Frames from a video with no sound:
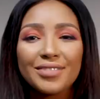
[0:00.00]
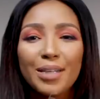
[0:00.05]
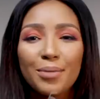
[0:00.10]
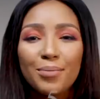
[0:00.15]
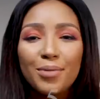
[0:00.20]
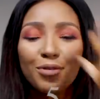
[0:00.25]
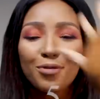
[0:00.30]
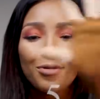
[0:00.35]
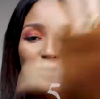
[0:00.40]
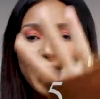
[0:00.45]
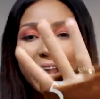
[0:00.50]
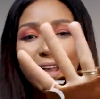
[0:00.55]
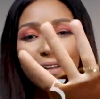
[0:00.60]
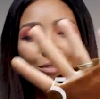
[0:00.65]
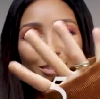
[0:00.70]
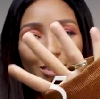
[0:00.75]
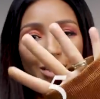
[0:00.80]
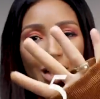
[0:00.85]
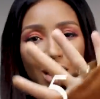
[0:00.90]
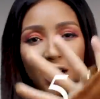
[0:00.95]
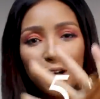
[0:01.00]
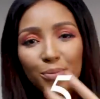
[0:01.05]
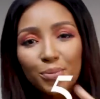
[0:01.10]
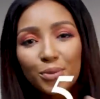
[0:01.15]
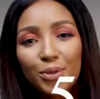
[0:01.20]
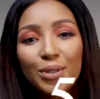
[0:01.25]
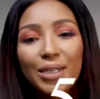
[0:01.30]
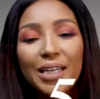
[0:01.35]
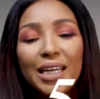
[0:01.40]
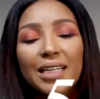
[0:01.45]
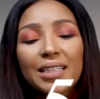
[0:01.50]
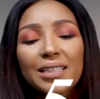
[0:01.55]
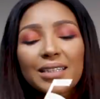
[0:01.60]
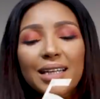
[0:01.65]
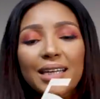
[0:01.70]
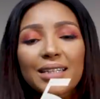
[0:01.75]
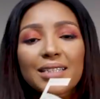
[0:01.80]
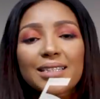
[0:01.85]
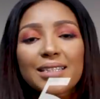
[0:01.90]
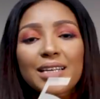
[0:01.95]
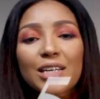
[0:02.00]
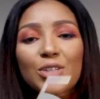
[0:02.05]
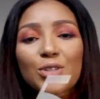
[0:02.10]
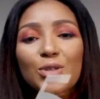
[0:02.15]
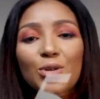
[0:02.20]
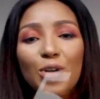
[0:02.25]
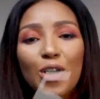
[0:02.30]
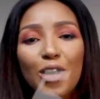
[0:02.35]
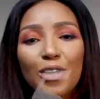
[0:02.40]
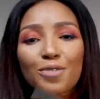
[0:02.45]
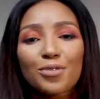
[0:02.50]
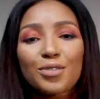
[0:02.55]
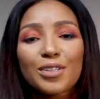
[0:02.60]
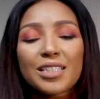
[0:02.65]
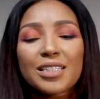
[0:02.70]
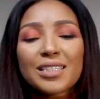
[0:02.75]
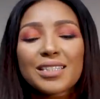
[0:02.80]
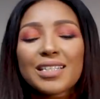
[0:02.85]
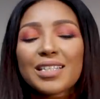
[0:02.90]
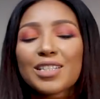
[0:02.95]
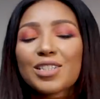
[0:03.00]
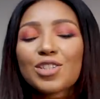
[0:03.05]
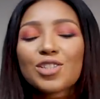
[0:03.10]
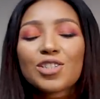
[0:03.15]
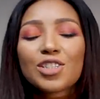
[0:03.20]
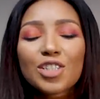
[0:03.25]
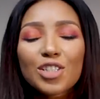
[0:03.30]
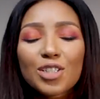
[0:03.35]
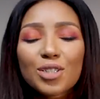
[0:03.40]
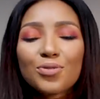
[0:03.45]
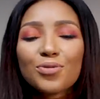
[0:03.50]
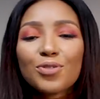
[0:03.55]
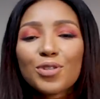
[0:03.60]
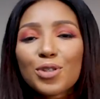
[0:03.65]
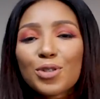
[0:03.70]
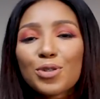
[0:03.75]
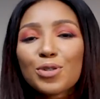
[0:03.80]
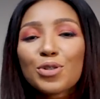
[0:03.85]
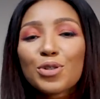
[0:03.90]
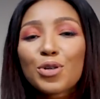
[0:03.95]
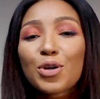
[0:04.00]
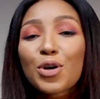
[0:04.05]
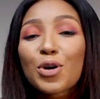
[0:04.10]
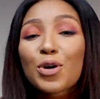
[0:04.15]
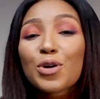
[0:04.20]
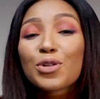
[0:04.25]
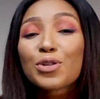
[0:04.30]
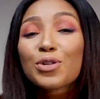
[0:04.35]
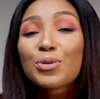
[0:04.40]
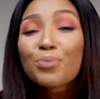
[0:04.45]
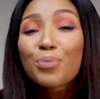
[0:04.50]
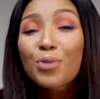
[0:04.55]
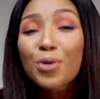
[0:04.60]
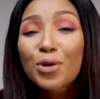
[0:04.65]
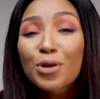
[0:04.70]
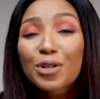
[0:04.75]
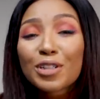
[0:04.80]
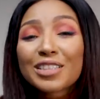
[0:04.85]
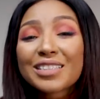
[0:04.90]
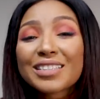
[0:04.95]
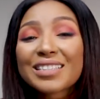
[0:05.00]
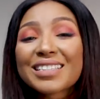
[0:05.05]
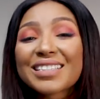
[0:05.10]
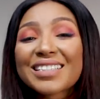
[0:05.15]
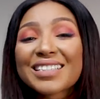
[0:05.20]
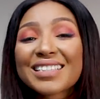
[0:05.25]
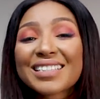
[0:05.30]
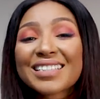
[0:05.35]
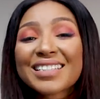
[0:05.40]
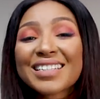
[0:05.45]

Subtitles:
Number five, to help you get that sexual confidence, is just for you to grow the balls